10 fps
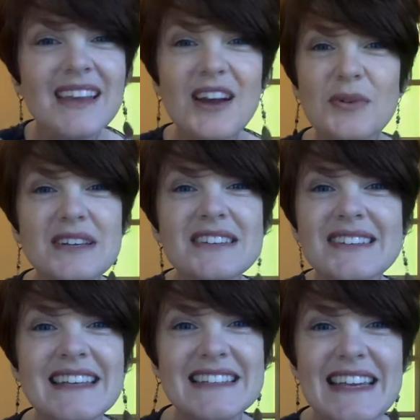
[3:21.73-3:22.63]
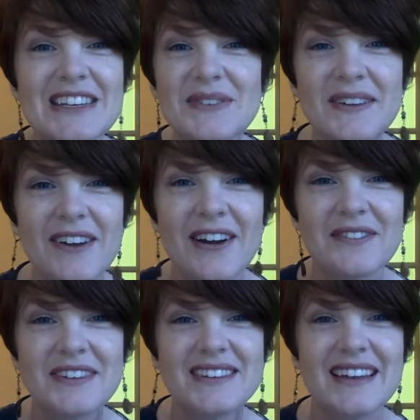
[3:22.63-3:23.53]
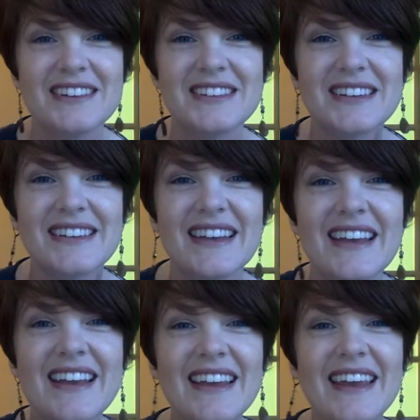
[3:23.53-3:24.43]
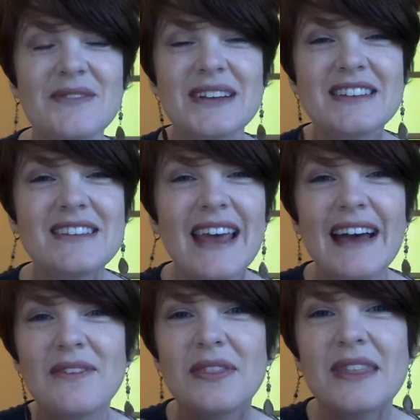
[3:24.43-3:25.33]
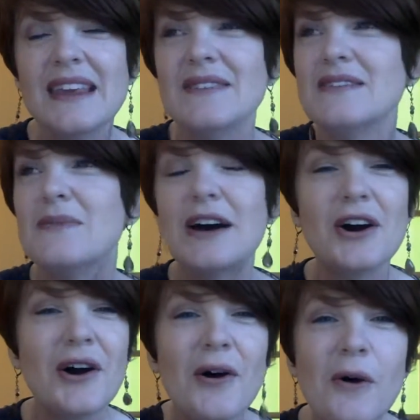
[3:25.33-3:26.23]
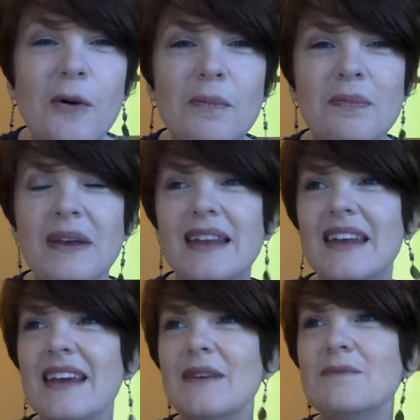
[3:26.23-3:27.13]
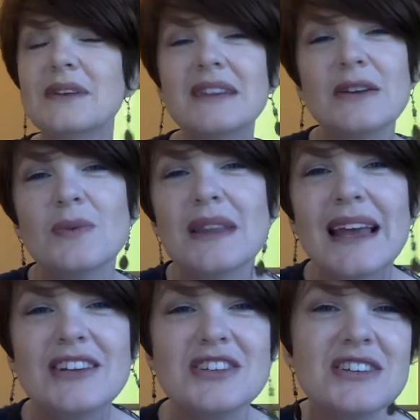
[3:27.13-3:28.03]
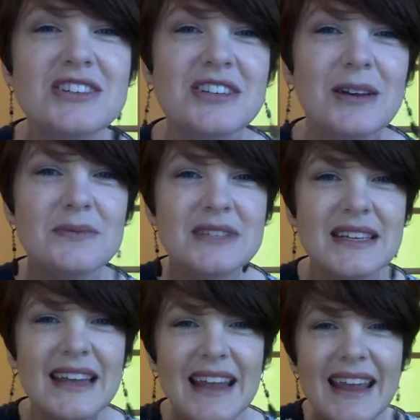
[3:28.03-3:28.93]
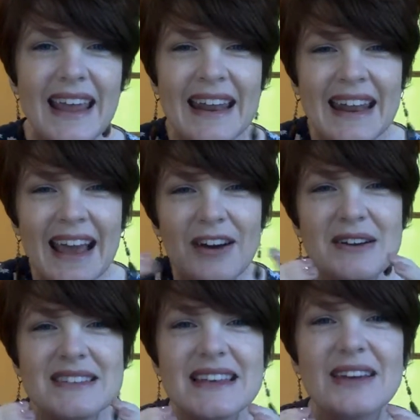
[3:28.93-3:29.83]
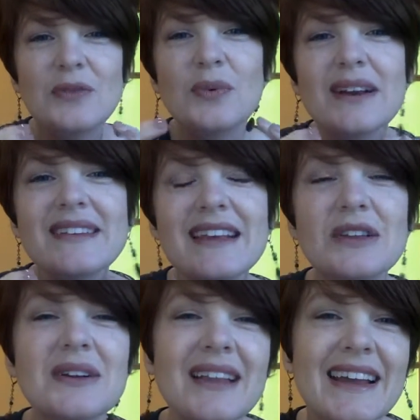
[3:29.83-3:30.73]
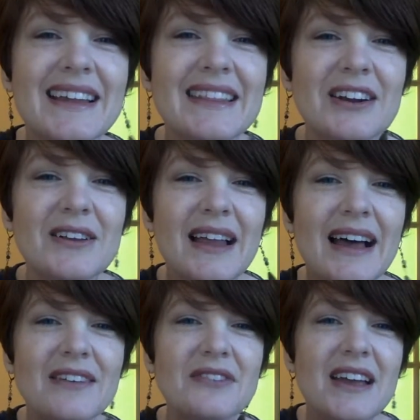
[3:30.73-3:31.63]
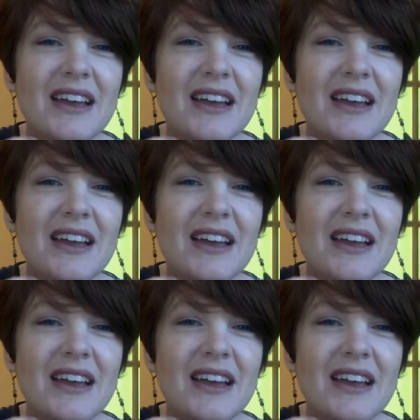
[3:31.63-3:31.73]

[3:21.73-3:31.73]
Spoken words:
And we just continue the conversation. And we have themes about hope and building relationships and what does that look like in their life?